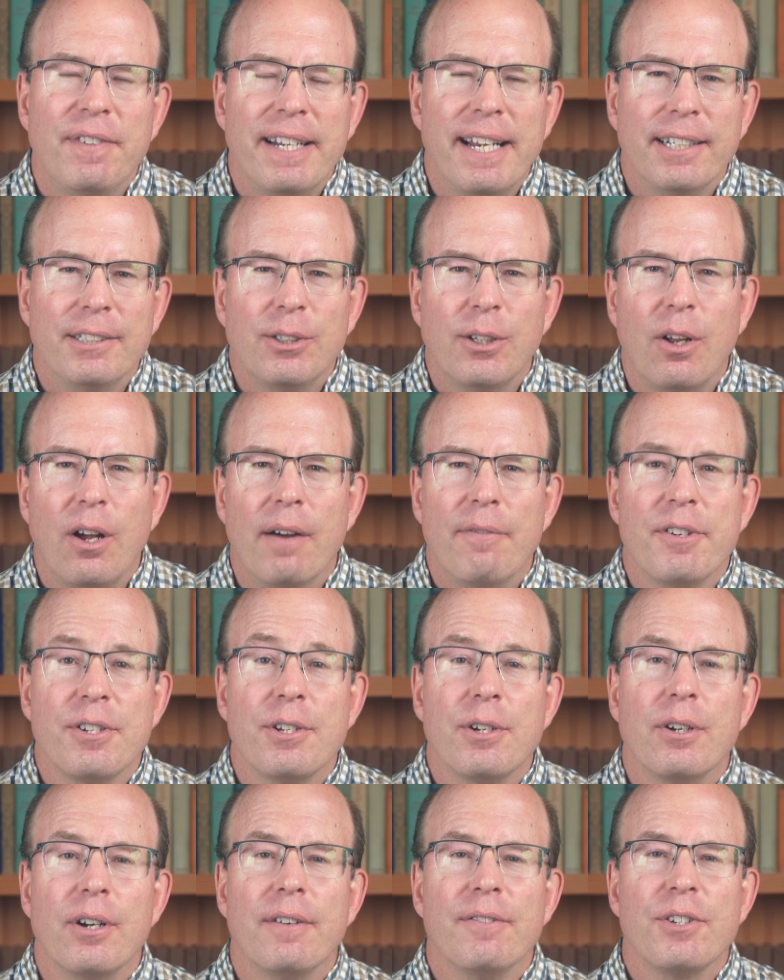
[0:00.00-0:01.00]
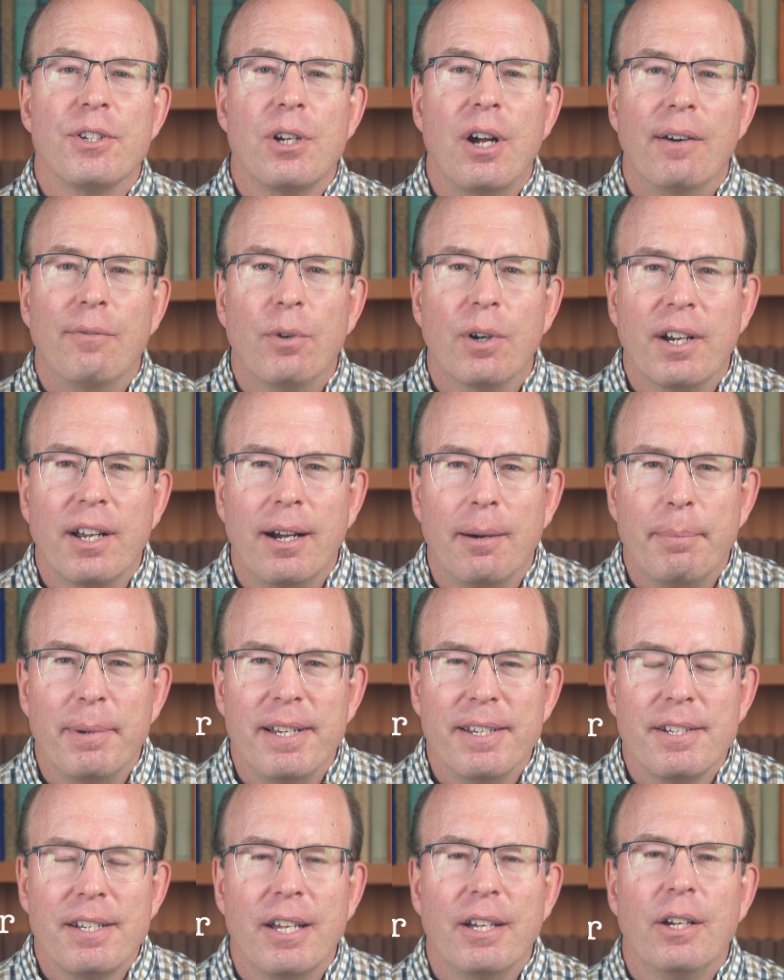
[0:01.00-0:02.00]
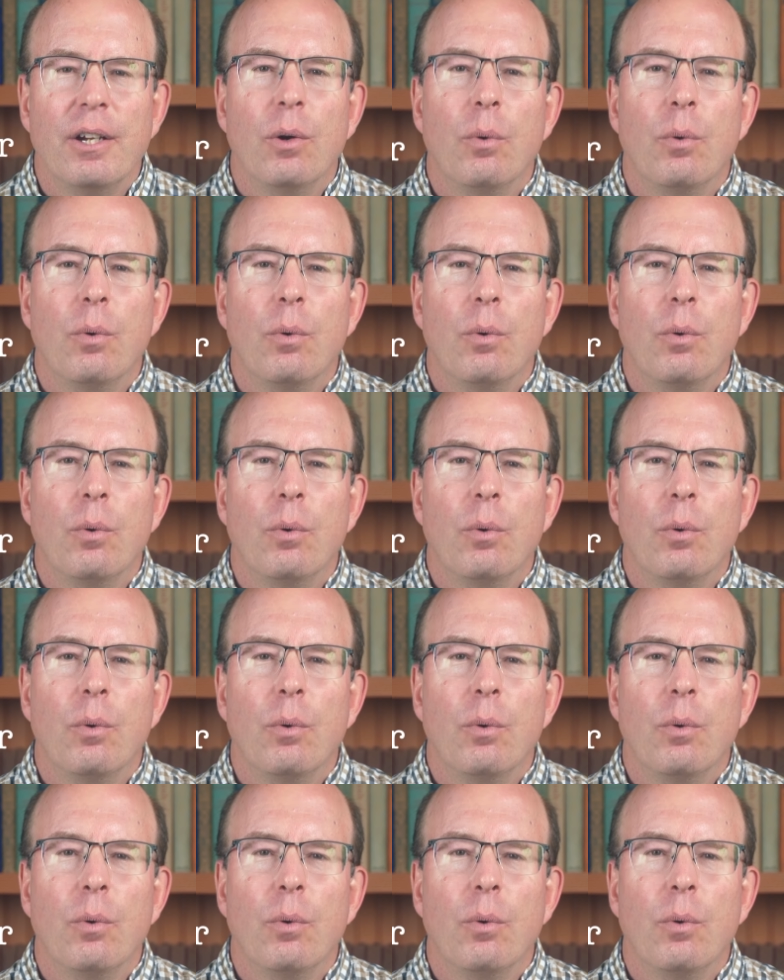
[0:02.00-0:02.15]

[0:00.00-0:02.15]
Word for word: financial officer of software companies